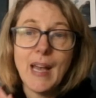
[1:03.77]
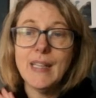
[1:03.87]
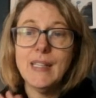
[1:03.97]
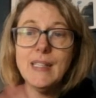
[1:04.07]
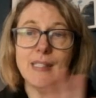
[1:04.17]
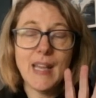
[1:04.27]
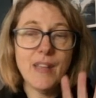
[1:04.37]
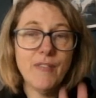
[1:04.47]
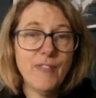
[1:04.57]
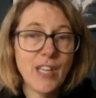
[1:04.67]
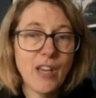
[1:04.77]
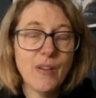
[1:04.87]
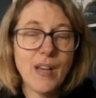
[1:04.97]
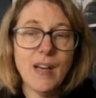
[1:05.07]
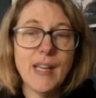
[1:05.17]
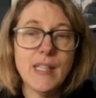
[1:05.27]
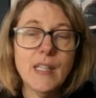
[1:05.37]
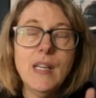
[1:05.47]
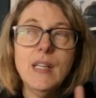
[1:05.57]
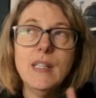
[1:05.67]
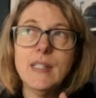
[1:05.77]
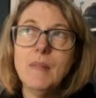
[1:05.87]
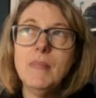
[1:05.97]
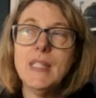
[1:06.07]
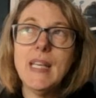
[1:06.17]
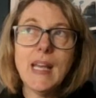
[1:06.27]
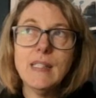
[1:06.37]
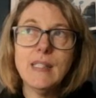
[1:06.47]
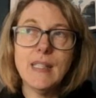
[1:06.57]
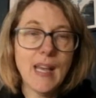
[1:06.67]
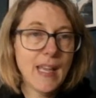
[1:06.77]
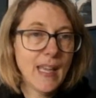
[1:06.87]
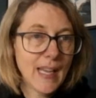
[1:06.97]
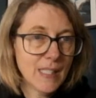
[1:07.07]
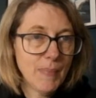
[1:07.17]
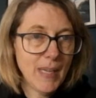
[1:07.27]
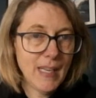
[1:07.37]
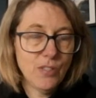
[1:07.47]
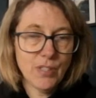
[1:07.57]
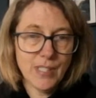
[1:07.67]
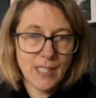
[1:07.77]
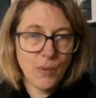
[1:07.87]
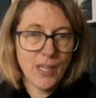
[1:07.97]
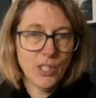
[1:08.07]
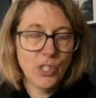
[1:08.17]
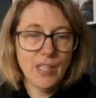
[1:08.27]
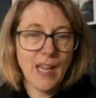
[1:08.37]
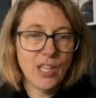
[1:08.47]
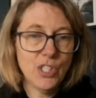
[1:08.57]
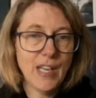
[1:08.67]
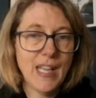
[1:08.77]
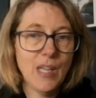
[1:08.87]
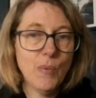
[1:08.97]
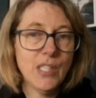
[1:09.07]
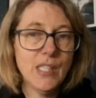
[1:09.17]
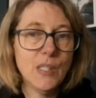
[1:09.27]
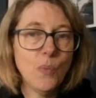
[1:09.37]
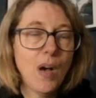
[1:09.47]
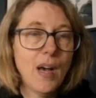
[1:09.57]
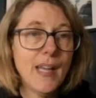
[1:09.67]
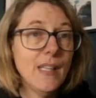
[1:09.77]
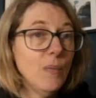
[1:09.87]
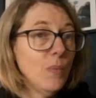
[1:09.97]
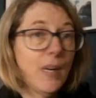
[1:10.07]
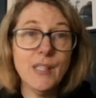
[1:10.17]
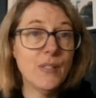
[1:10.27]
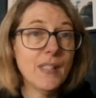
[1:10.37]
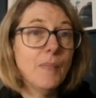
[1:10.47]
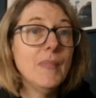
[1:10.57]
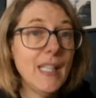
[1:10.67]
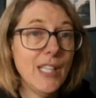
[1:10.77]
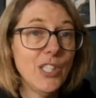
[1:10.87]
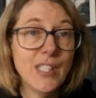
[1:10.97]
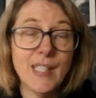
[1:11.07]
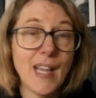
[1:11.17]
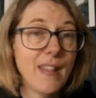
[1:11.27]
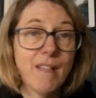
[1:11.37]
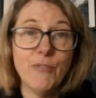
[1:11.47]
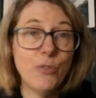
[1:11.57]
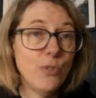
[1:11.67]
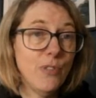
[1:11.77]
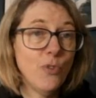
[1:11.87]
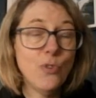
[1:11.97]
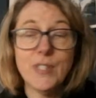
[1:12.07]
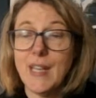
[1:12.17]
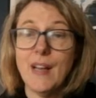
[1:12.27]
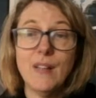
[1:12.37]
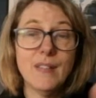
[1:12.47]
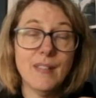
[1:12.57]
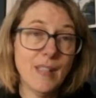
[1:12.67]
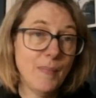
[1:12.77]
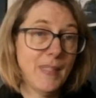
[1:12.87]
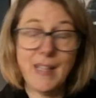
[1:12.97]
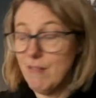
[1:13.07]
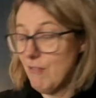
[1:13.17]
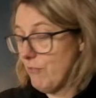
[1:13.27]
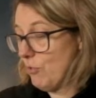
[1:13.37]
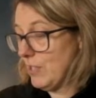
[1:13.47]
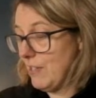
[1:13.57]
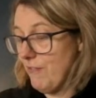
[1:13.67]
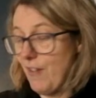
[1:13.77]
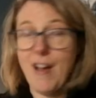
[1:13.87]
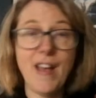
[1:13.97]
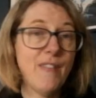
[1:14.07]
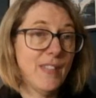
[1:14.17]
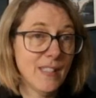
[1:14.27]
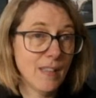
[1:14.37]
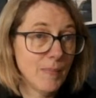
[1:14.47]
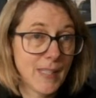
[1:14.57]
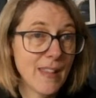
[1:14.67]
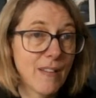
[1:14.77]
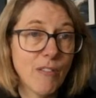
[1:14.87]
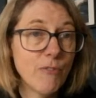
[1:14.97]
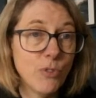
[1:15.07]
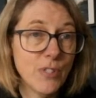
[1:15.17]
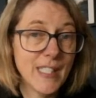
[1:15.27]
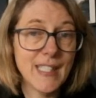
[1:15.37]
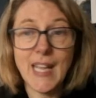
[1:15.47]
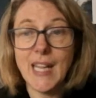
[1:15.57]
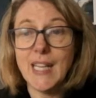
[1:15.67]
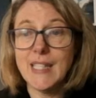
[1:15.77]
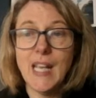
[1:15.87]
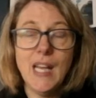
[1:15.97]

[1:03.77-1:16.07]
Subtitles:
and it is a video guide. Somebody yesterday asked me an interesting question actually, which is why do some teachers say there are 44 sounds and some say there are 45 and some say there are 46?